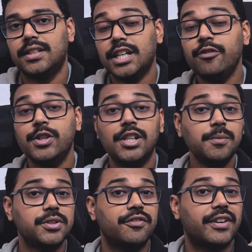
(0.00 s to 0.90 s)
Now in
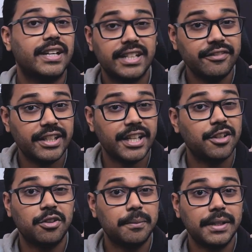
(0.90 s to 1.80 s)
terms of connectivity and
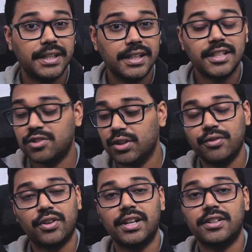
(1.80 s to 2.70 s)
durability, the
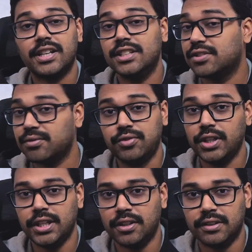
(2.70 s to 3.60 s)
S24 Ultra is
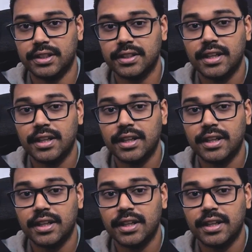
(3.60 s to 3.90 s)
fully loaded.